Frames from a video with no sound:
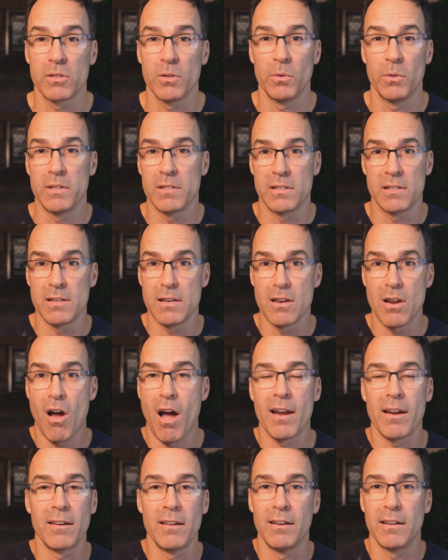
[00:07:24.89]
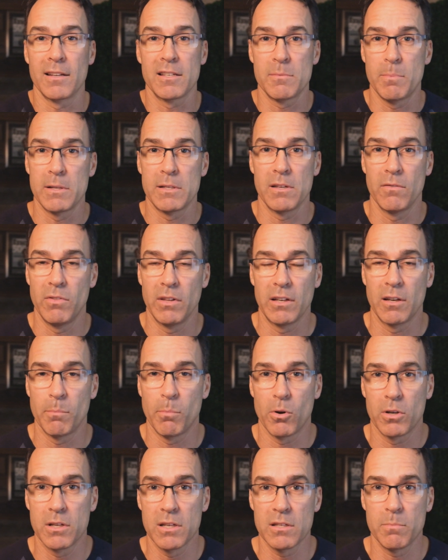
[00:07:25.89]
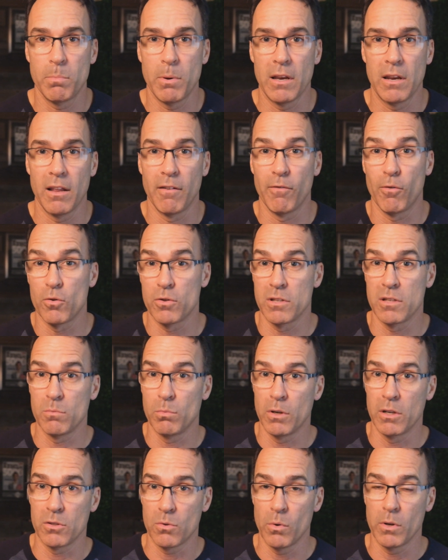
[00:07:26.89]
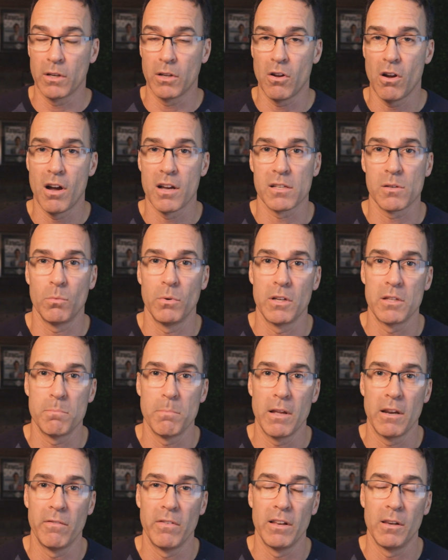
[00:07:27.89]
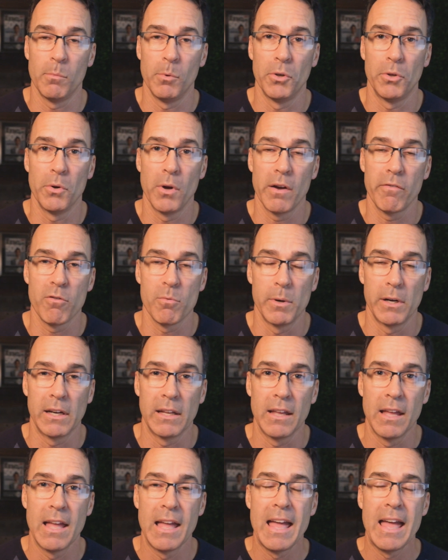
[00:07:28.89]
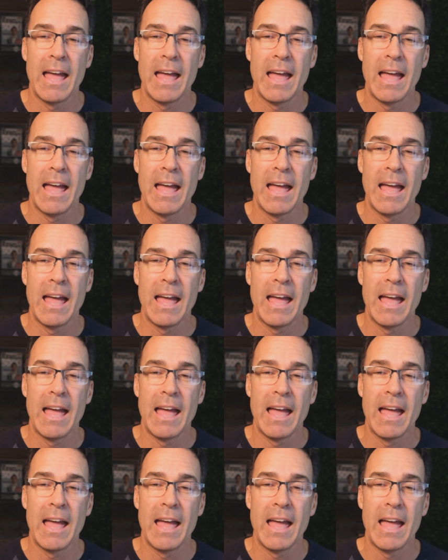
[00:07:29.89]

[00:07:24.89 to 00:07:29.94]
So this is not an expensive thing to participate in versus what it's going to cost when it's made available to everybody.